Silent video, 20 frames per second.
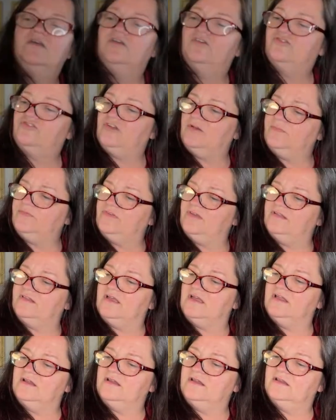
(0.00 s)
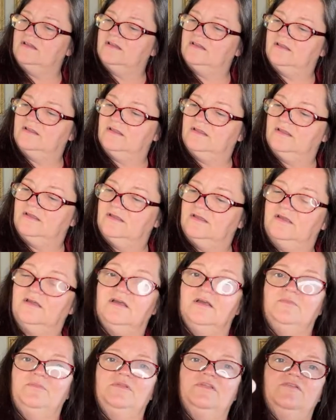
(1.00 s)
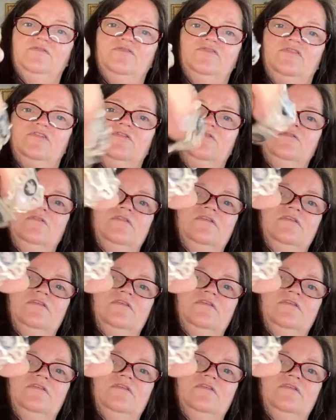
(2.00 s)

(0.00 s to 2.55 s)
Is she upside down? I believe so.